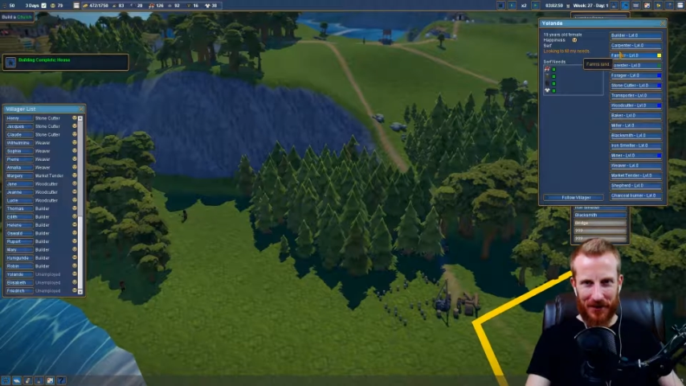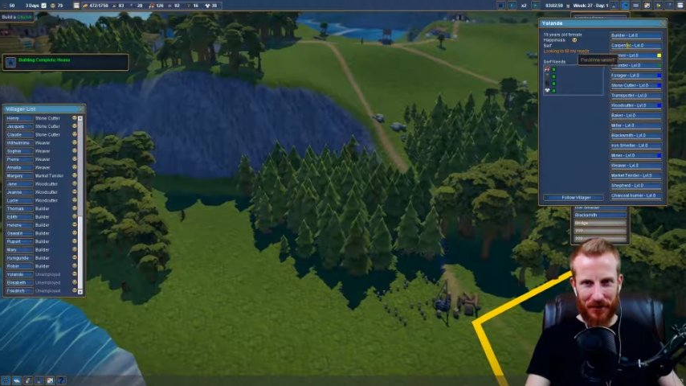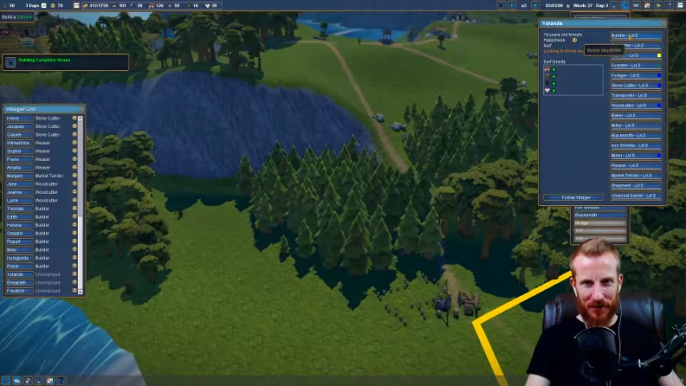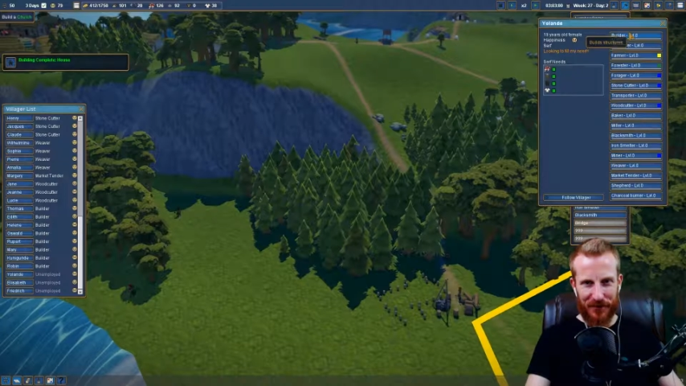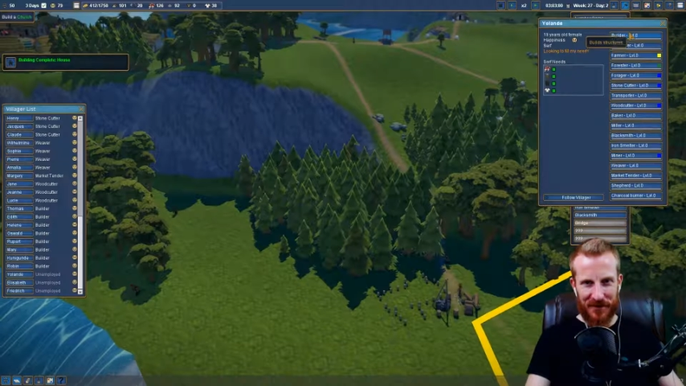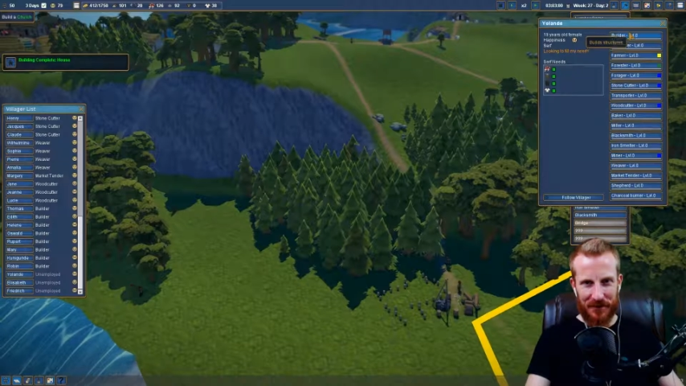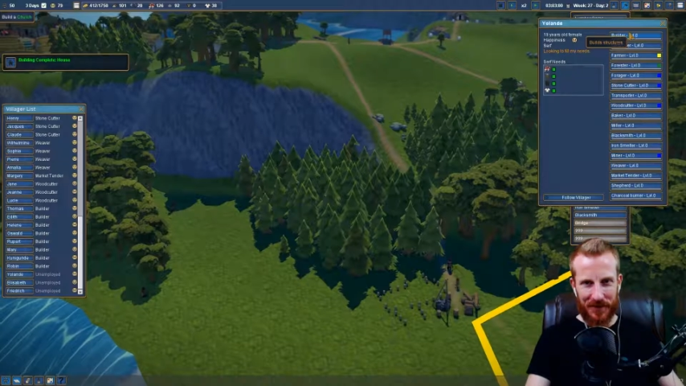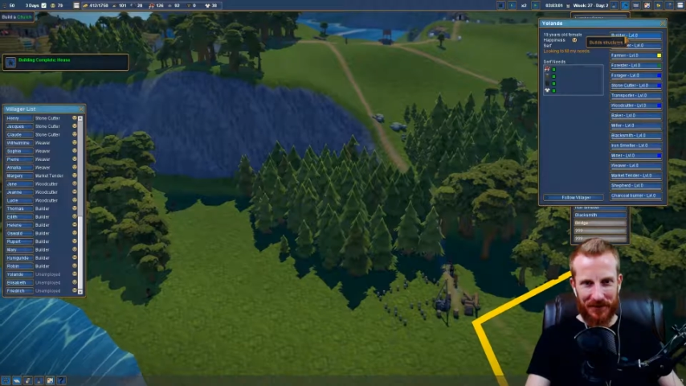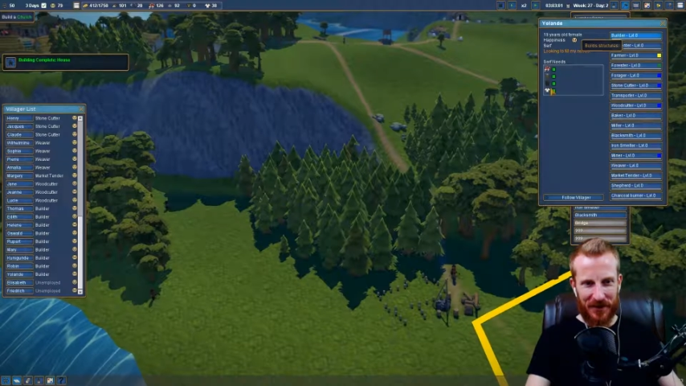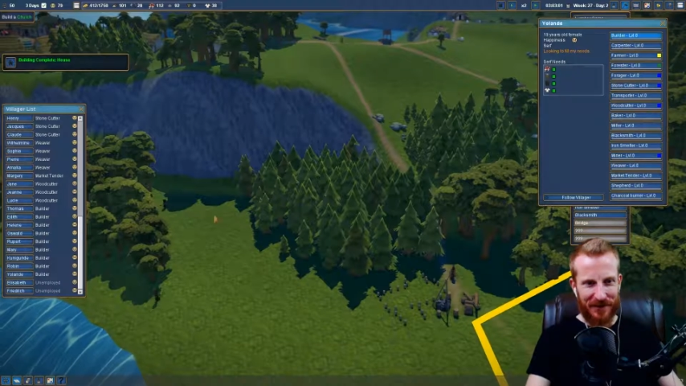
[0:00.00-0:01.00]
All right, perfect. And
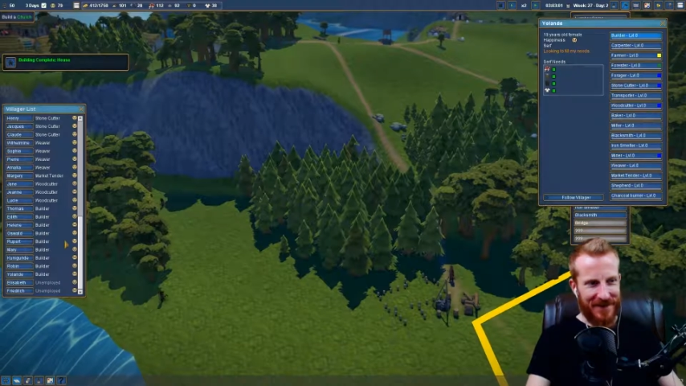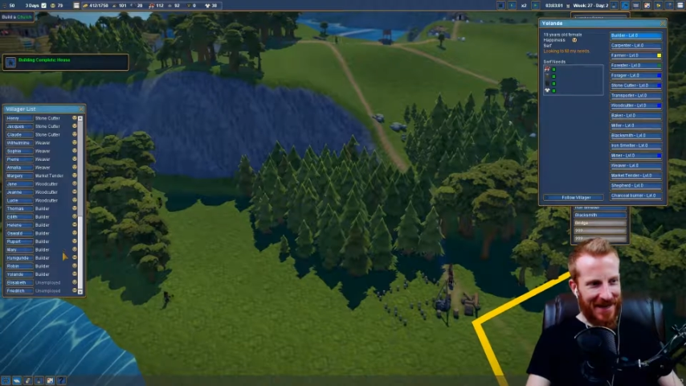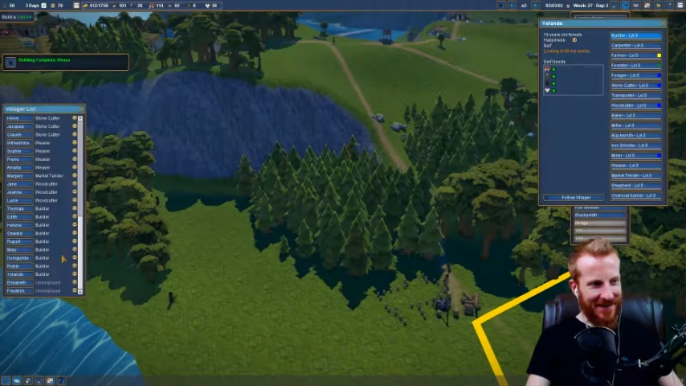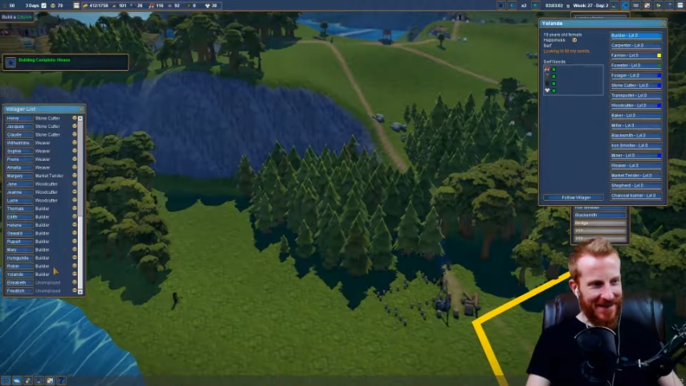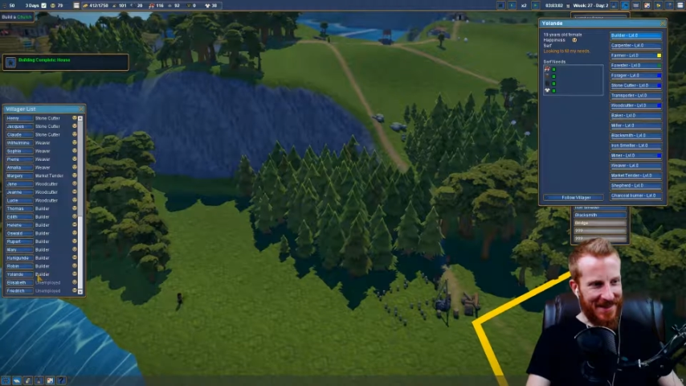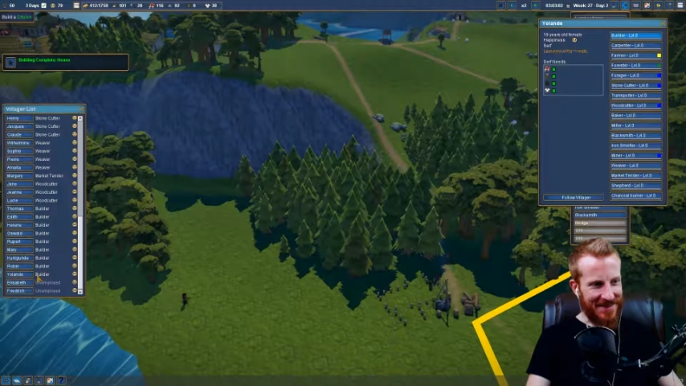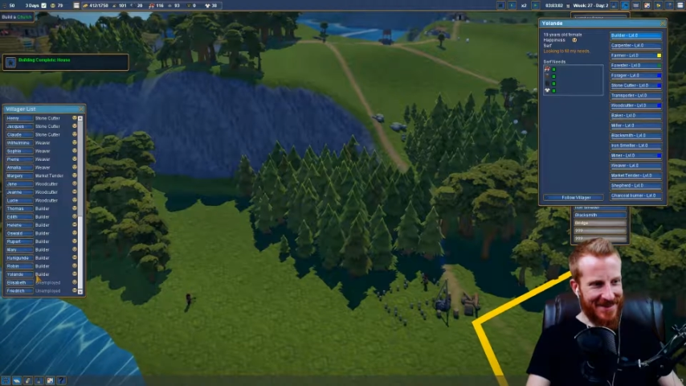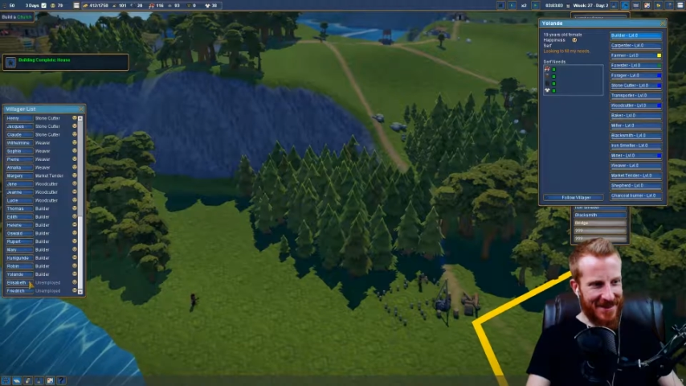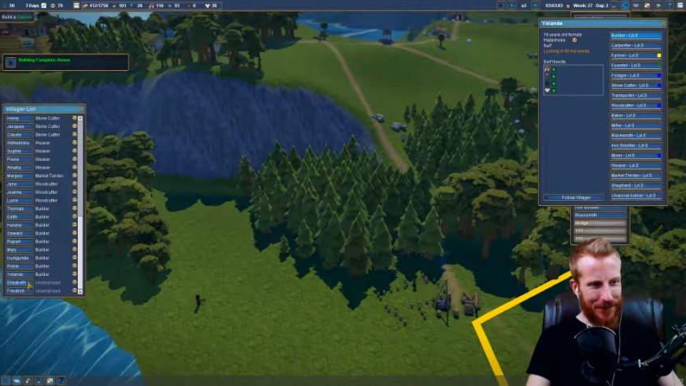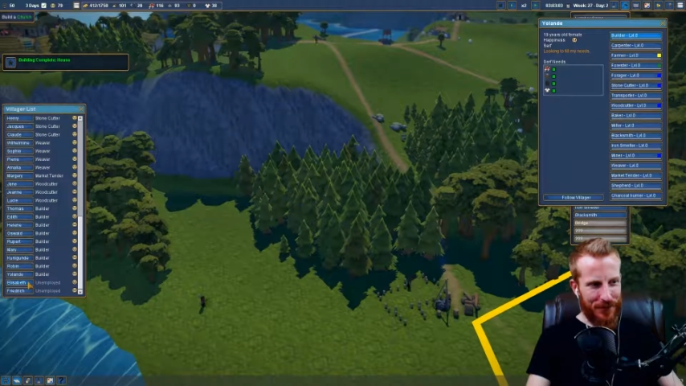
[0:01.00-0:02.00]
we have enough to add the next
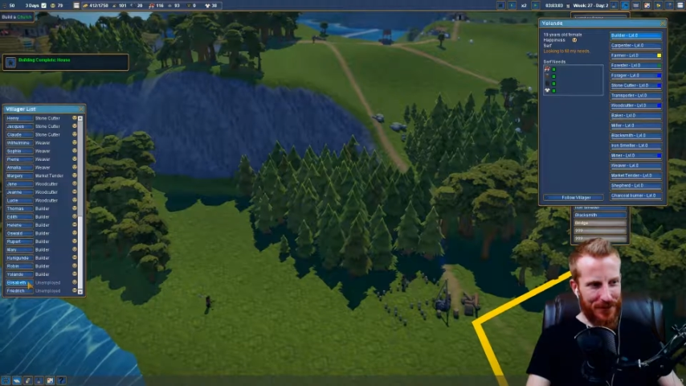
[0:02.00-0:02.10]
step,